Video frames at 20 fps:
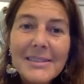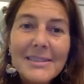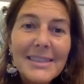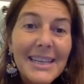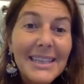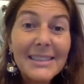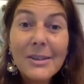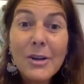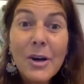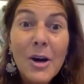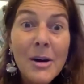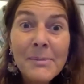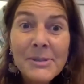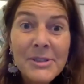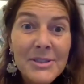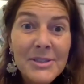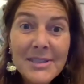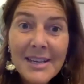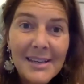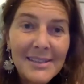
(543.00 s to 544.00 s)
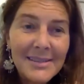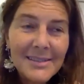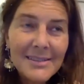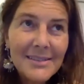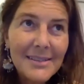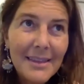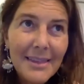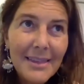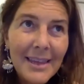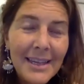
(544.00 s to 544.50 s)
like common sense
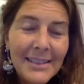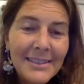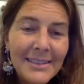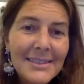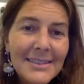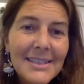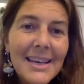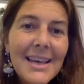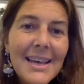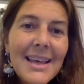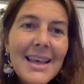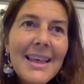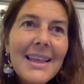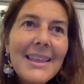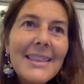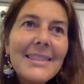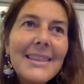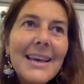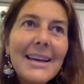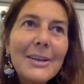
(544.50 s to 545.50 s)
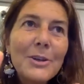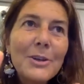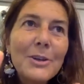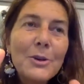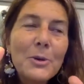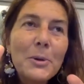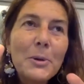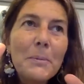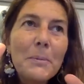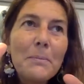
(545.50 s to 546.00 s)
things that
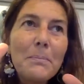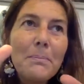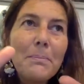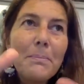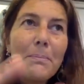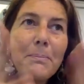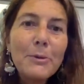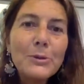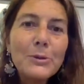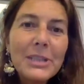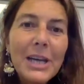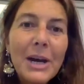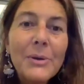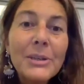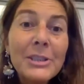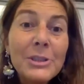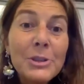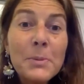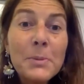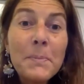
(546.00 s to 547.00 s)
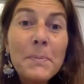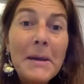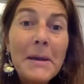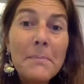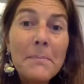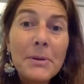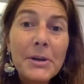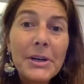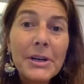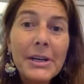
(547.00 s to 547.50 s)
you put down into
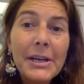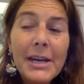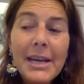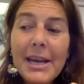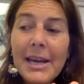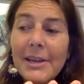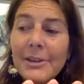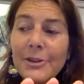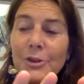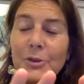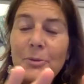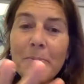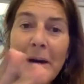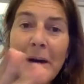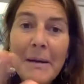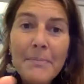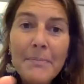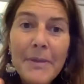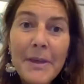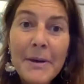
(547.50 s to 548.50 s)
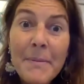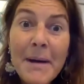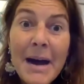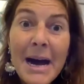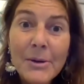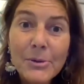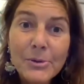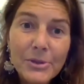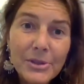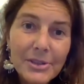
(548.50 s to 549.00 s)
paper and you map them
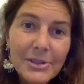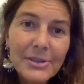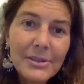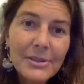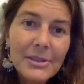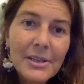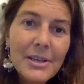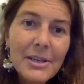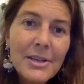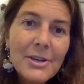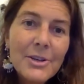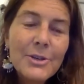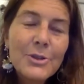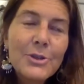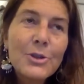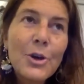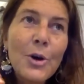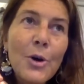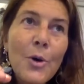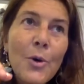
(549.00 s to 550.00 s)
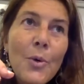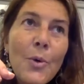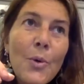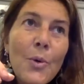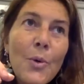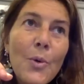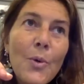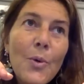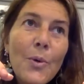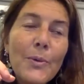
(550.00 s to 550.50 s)
out.
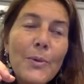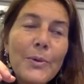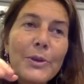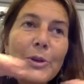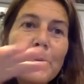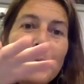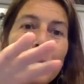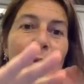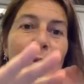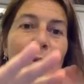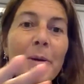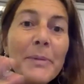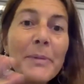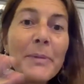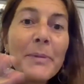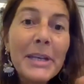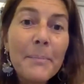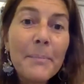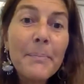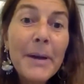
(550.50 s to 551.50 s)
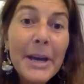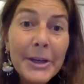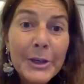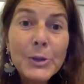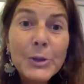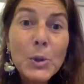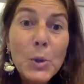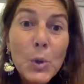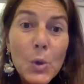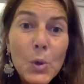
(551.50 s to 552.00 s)
So you put them in a
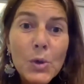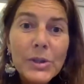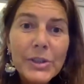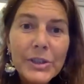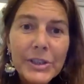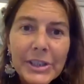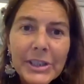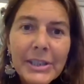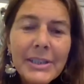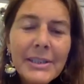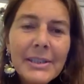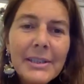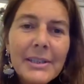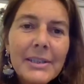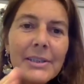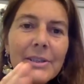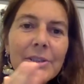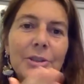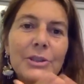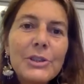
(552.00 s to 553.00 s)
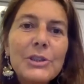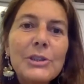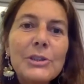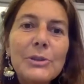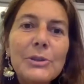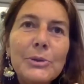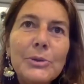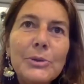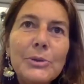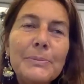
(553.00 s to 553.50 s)
better order
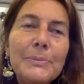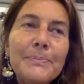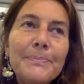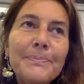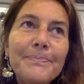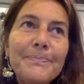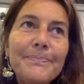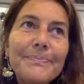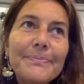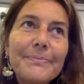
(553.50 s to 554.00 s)
to